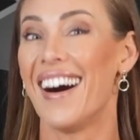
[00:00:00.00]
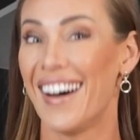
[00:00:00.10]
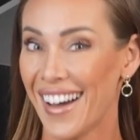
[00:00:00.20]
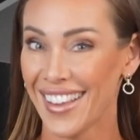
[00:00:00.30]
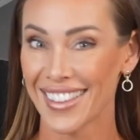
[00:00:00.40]

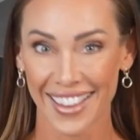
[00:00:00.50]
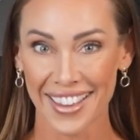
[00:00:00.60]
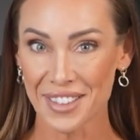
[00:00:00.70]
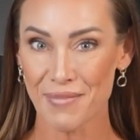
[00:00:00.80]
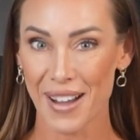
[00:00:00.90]
Are
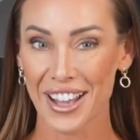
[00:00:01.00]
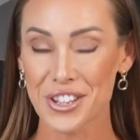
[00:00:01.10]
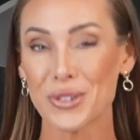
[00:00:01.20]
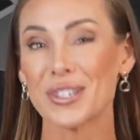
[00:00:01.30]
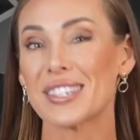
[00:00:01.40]
lengthened
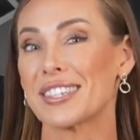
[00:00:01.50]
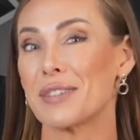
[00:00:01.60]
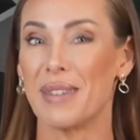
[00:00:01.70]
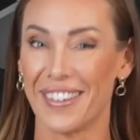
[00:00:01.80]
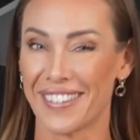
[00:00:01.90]
partials
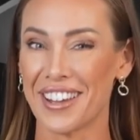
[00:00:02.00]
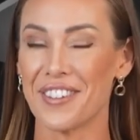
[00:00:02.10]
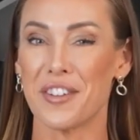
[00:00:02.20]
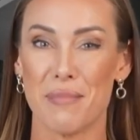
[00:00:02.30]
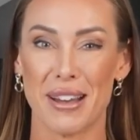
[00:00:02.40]

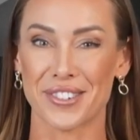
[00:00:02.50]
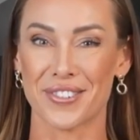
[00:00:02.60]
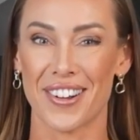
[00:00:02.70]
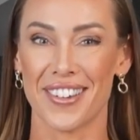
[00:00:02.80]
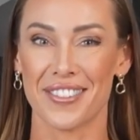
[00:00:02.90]
superior for
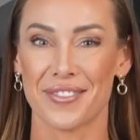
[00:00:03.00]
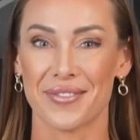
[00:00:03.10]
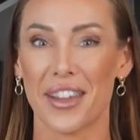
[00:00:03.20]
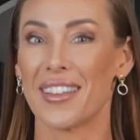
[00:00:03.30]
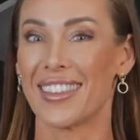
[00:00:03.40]
muscle growth?
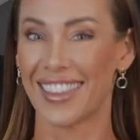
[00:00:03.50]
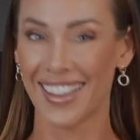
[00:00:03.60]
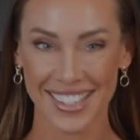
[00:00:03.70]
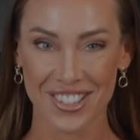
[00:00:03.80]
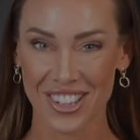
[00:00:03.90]

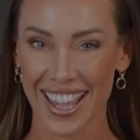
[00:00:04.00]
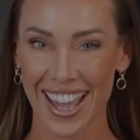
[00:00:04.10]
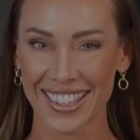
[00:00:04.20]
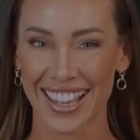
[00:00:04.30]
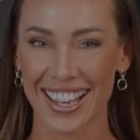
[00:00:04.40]
Let's check
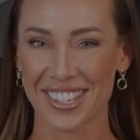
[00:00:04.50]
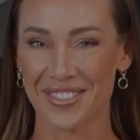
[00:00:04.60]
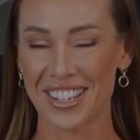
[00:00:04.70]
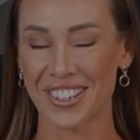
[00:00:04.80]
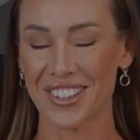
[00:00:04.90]
out the latest
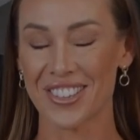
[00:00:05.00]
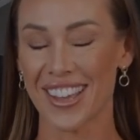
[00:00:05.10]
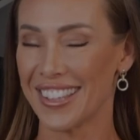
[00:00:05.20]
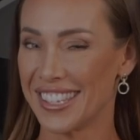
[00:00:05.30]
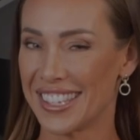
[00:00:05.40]
research
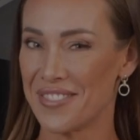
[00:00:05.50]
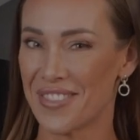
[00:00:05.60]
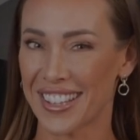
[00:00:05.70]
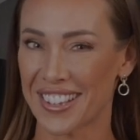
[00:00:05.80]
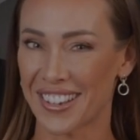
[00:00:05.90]
and see
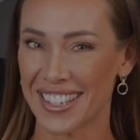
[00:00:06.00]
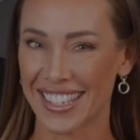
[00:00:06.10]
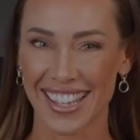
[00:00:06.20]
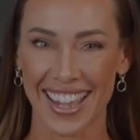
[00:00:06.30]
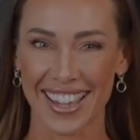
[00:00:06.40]
what it's got
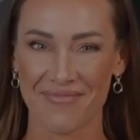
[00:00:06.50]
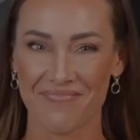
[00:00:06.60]
to say.